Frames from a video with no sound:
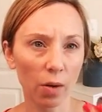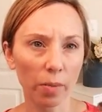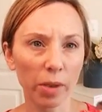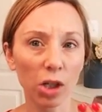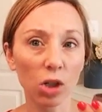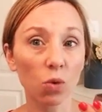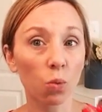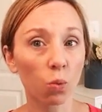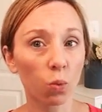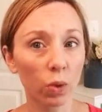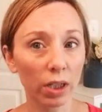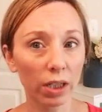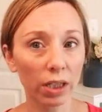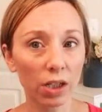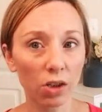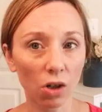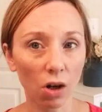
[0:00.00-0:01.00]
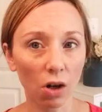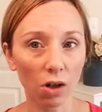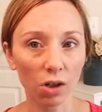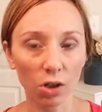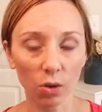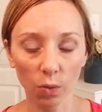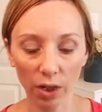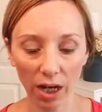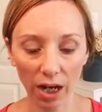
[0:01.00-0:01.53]
I mean, it's really dark.
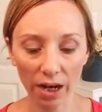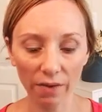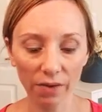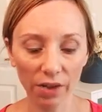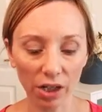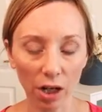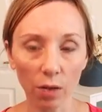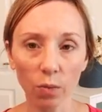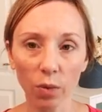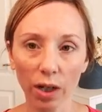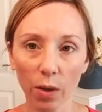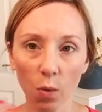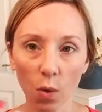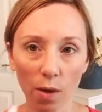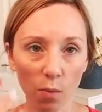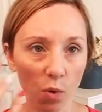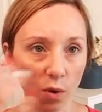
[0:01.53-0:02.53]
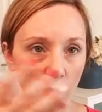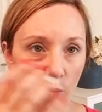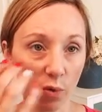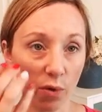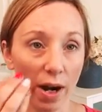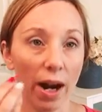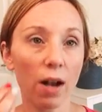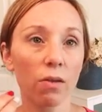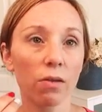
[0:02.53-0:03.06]
So what I've done when I want more
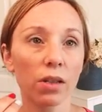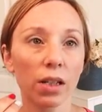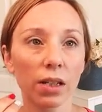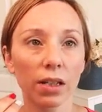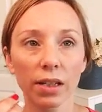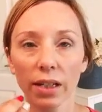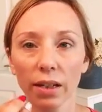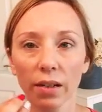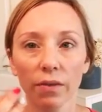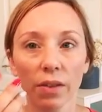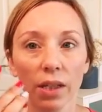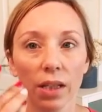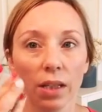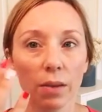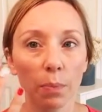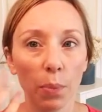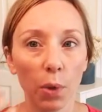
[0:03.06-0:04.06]
browns instead of this